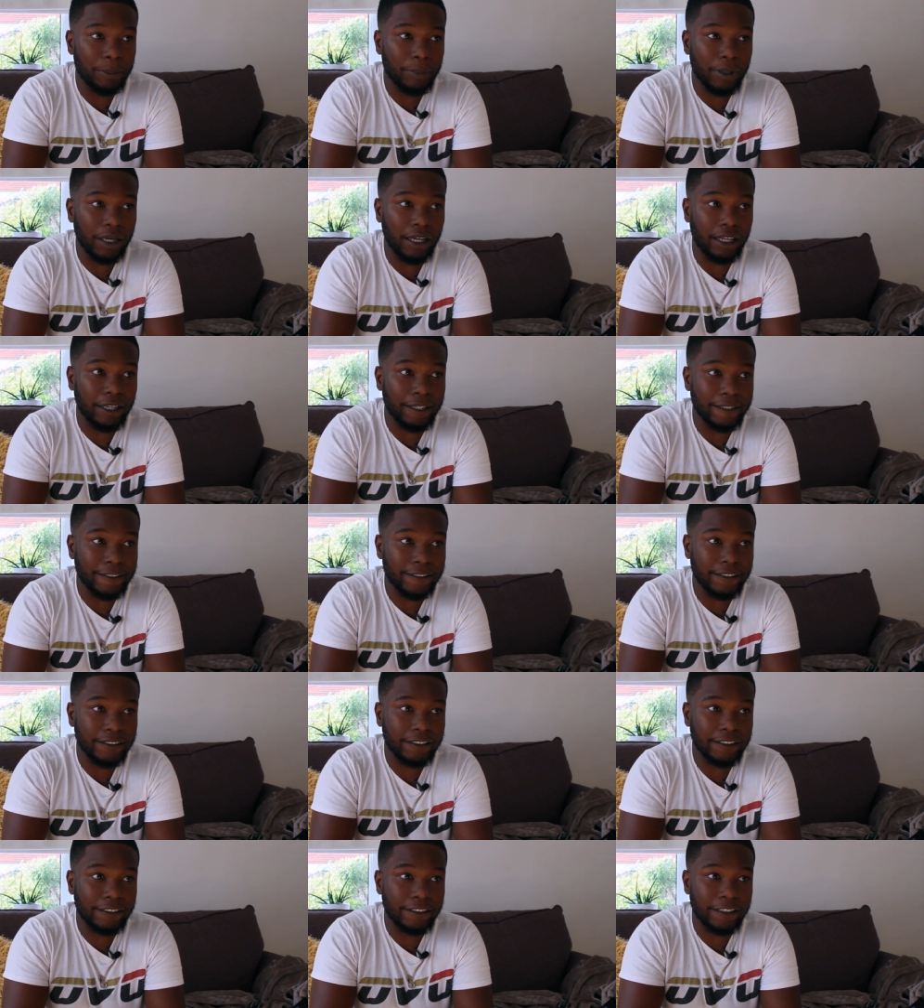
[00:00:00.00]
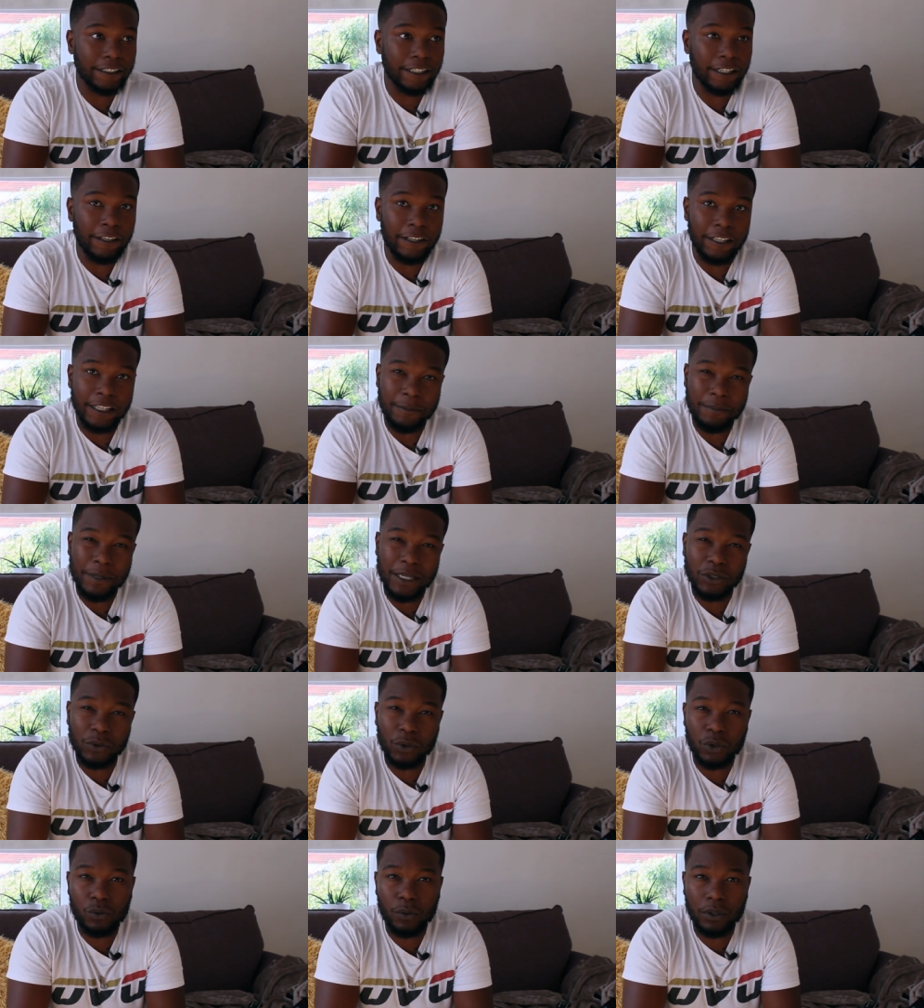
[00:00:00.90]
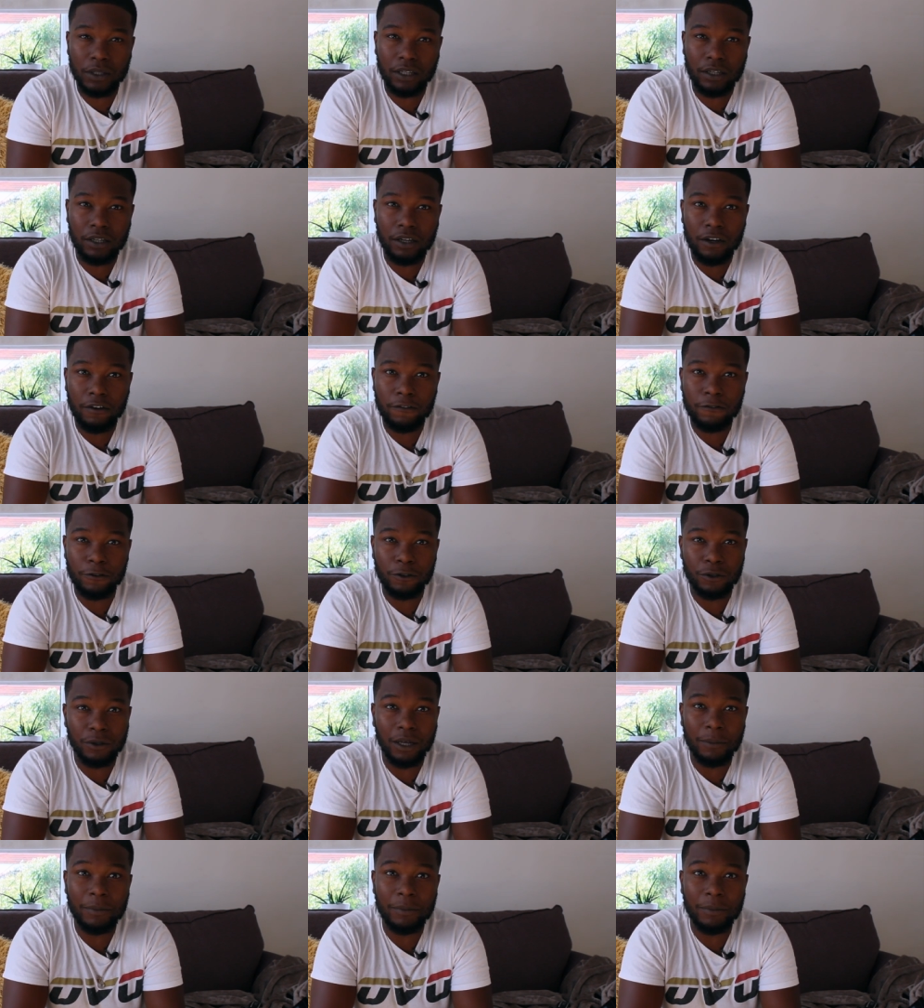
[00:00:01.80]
But Depends what you want the car for.